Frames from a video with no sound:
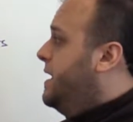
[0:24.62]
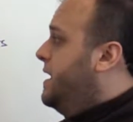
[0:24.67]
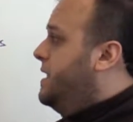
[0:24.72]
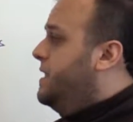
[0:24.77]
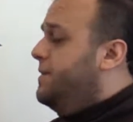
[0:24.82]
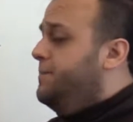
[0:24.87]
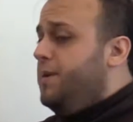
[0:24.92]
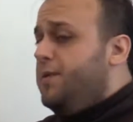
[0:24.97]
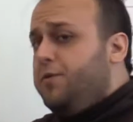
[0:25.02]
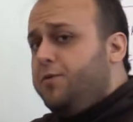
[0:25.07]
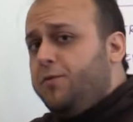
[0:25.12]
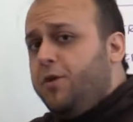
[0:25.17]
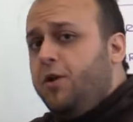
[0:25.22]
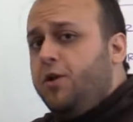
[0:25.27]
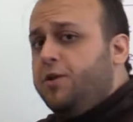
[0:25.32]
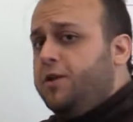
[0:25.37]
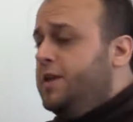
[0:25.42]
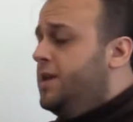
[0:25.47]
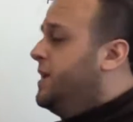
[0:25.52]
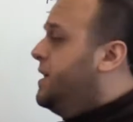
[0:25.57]
In the
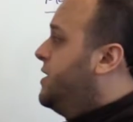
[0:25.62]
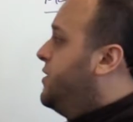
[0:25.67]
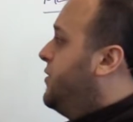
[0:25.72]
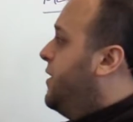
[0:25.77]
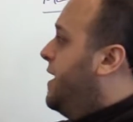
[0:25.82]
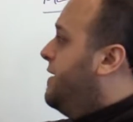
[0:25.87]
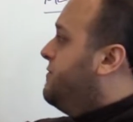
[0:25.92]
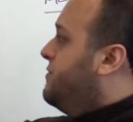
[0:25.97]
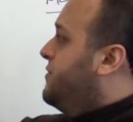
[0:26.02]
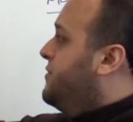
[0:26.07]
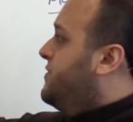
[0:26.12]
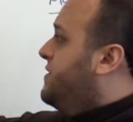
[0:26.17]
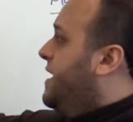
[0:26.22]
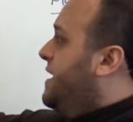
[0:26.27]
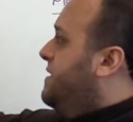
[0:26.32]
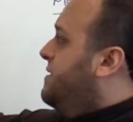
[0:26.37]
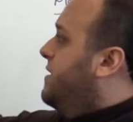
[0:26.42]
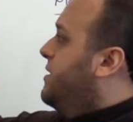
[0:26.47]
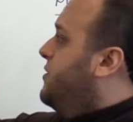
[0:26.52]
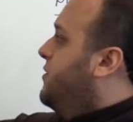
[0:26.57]
methodology, you have to
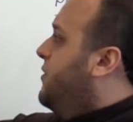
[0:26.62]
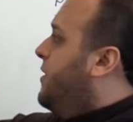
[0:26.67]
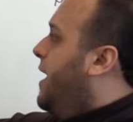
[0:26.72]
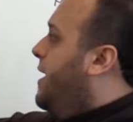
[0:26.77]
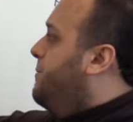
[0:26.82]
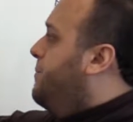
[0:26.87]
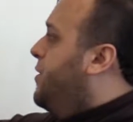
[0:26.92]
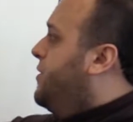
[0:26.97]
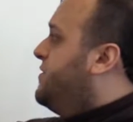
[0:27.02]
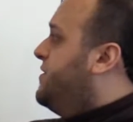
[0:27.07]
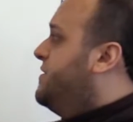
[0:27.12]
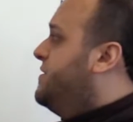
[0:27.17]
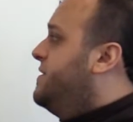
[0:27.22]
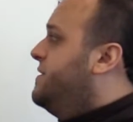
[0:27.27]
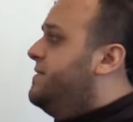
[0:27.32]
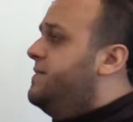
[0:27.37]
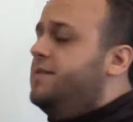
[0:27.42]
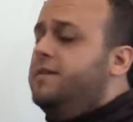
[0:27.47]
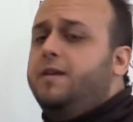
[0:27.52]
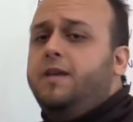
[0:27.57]
state your
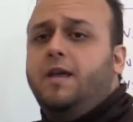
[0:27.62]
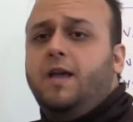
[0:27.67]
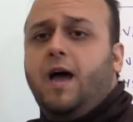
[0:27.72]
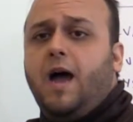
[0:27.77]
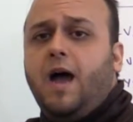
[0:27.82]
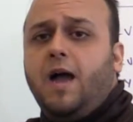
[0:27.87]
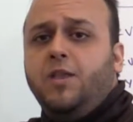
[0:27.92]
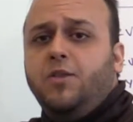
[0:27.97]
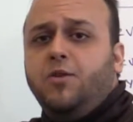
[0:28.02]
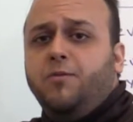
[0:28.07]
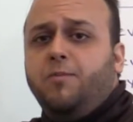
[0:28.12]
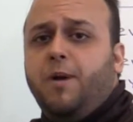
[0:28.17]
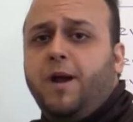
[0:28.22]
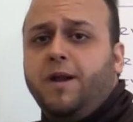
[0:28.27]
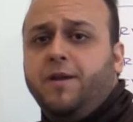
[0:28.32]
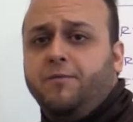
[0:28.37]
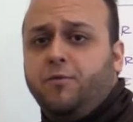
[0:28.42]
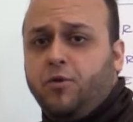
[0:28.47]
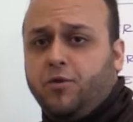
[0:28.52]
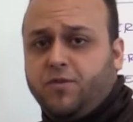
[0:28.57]
hypothesis and your
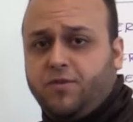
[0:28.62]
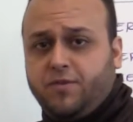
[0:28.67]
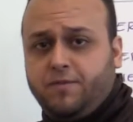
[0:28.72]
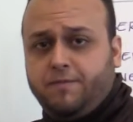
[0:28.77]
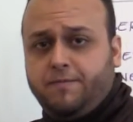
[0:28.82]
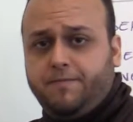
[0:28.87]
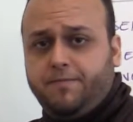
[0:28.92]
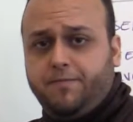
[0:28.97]
variables.